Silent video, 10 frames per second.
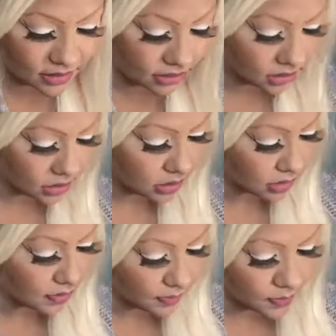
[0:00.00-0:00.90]

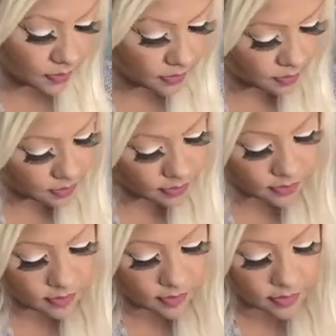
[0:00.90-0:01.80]

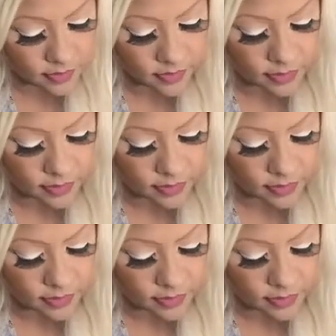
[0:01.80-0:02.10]
(no one is talking)